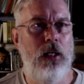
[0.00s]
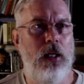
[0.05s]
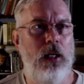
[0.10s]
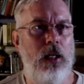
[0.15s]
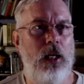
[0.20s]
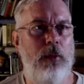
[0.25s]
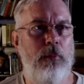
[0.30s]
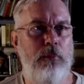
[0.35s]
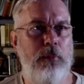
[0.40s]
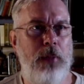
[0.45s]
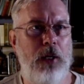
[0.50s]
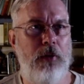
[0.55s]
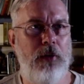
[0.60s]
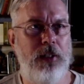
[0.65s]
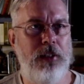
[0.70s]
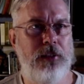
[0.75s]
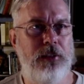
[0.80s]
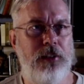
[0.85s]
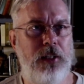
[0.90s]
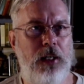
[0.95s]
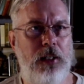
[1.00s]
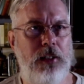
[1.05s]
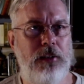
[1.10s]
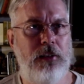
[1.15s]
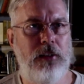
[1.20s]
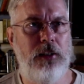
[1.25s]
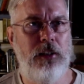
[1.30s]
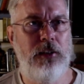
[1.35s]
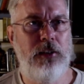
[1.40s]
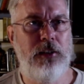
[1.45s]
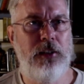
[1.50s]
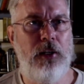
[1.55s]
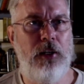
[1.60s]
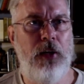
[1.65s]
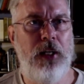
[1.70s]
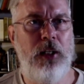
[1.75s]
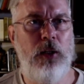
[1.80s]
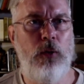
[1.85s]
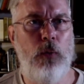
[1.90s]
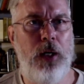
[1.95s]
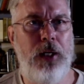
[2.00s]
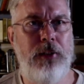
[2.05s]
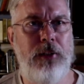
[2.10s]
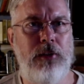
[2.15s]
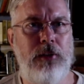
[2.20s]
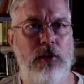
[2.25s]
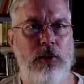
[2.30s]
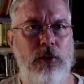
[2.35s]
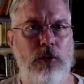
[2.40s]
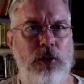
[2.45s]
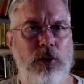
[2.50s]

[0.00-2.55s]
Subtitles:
And Mary says, is there any way to lose